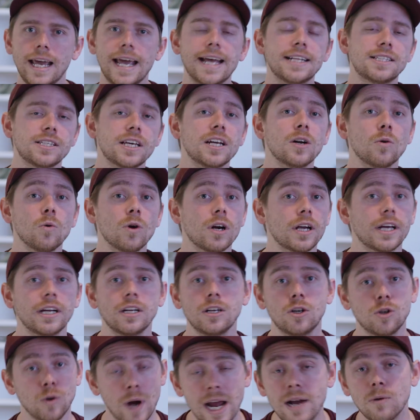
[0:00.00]
it's gonna work
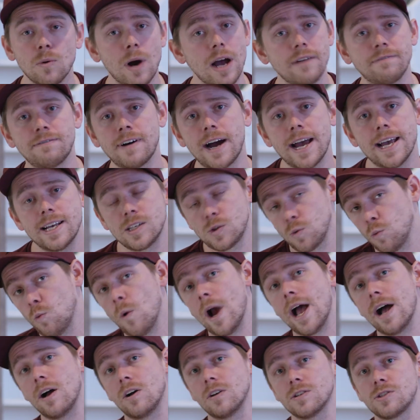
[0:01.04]
in great Wi-Fi as
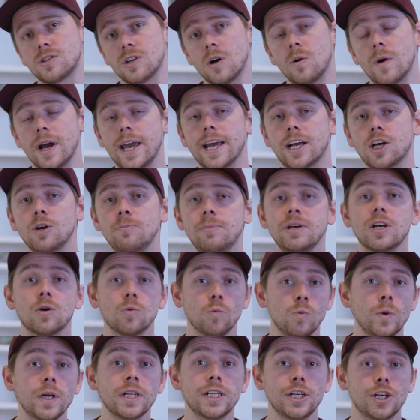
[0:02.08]
well, so it could be a
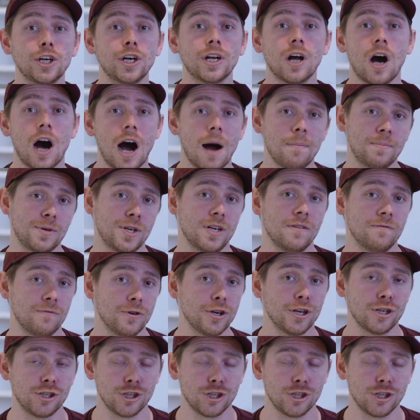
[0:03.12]
really good option for your